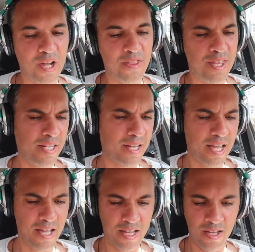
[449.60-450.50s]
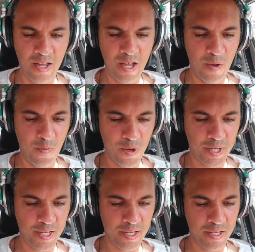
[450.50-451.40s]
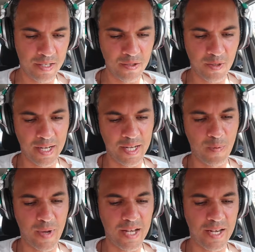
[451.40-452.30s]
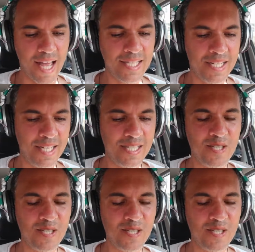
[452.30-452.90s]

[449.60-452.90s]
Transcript: I think they are working together quite nicely.